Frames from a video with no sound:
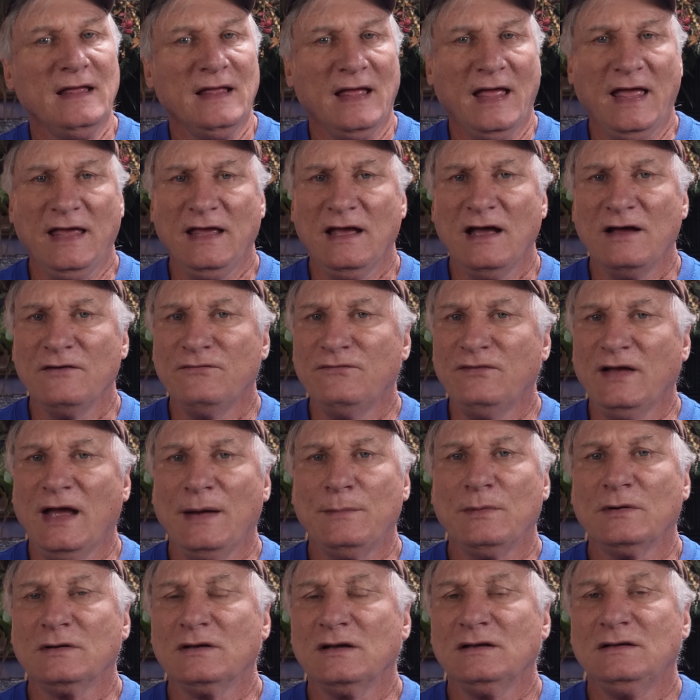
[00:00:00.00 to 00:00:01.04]
AI
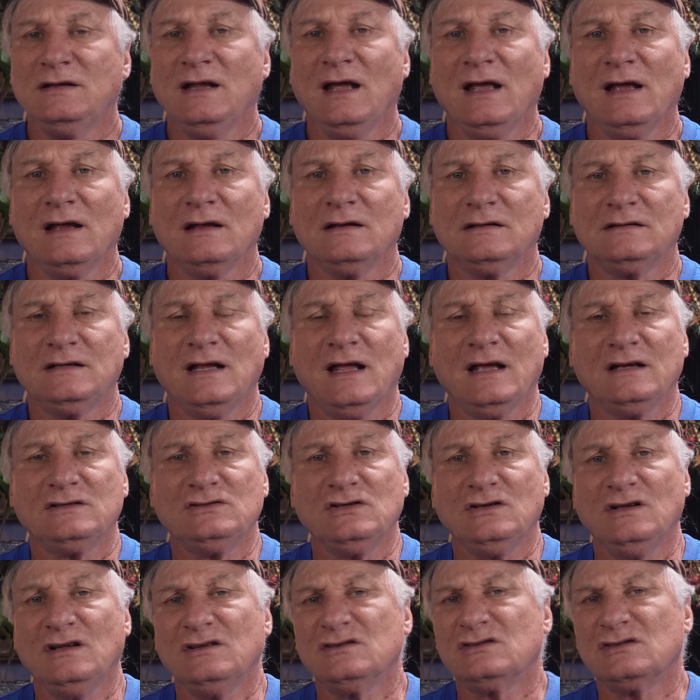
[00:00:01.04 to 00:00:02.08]
fabric
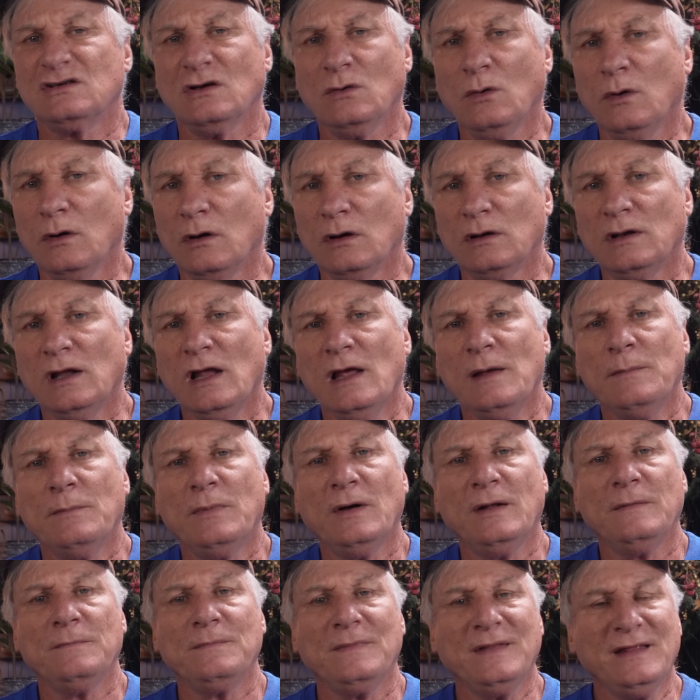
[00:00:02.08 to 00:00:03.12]
detection, and so on.
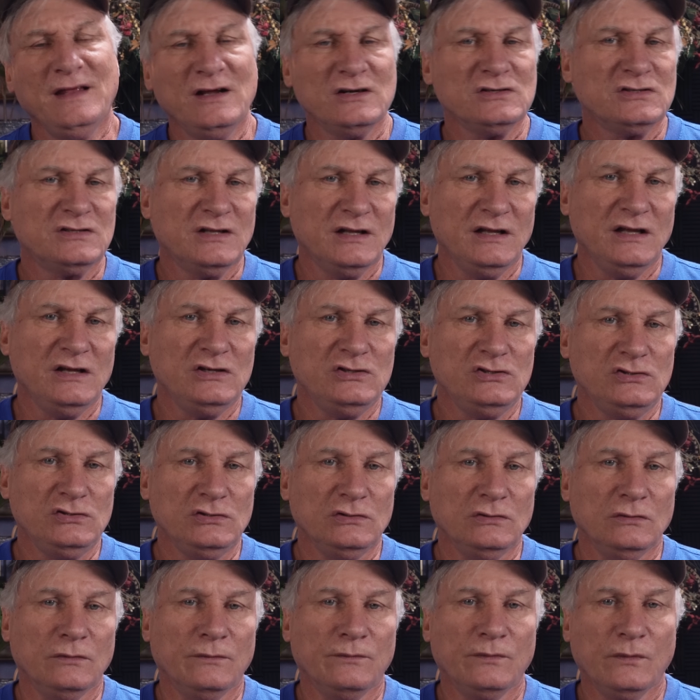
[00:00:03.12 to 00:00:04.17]
But here's the
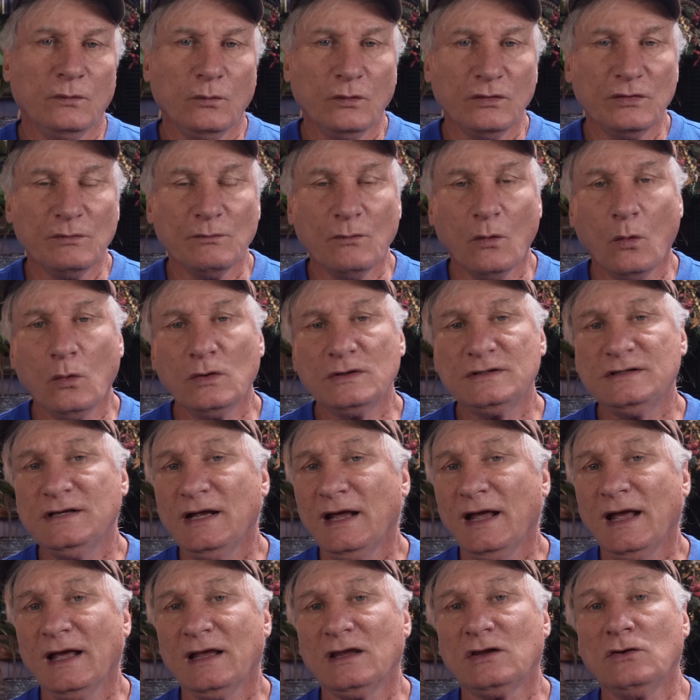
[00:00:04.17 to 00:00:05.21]
issue. With more
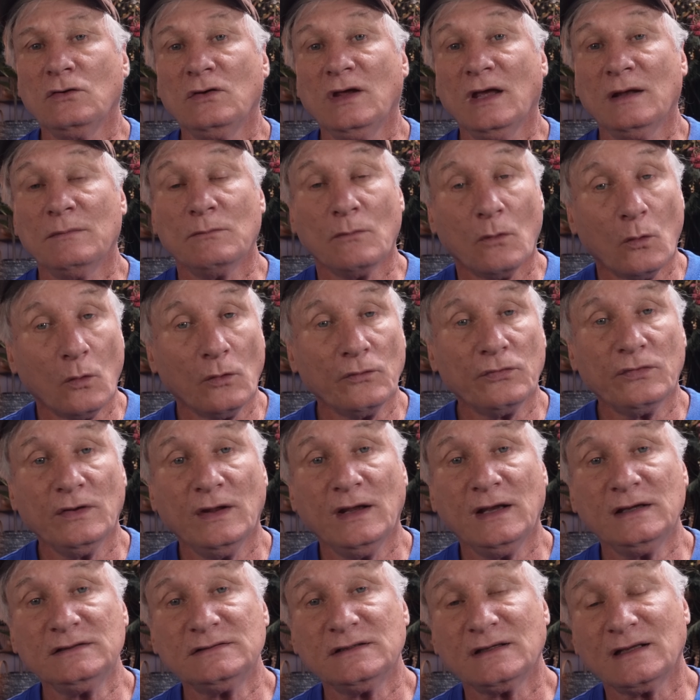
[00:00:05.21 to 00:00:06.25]
tech, you get more
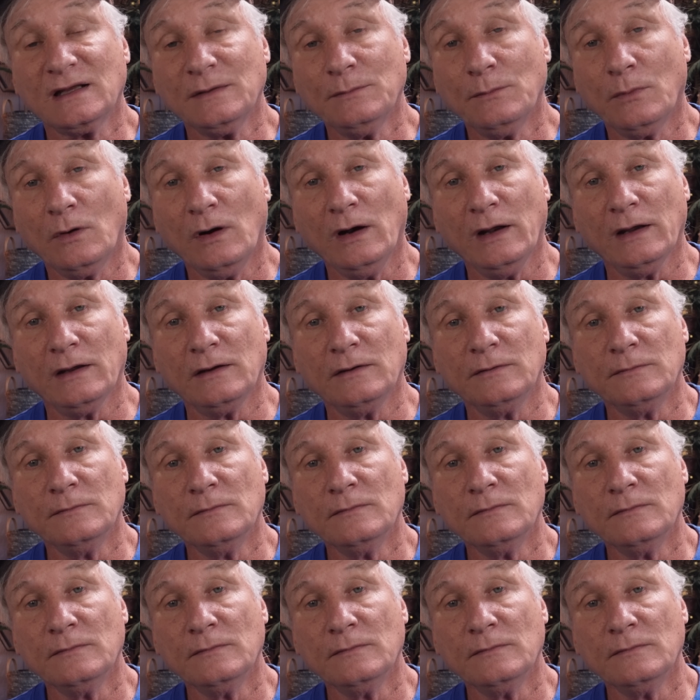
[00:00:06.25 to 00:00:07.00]
things that can break.